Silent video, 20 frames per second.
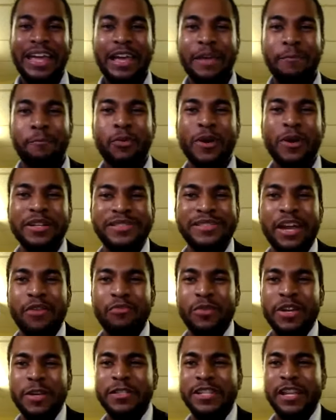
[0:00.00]
he pressed that
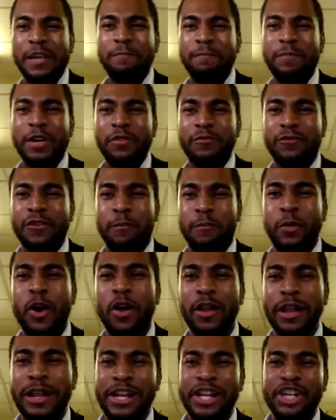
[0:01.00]
reset button for
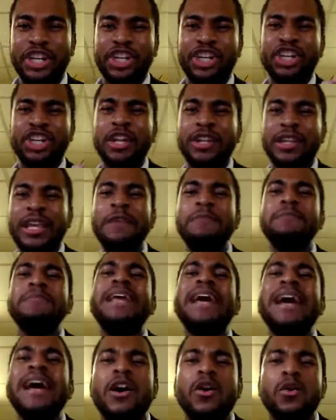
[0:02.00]
Paul and he shut him
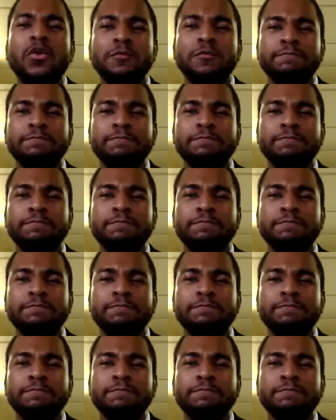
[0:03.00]
down.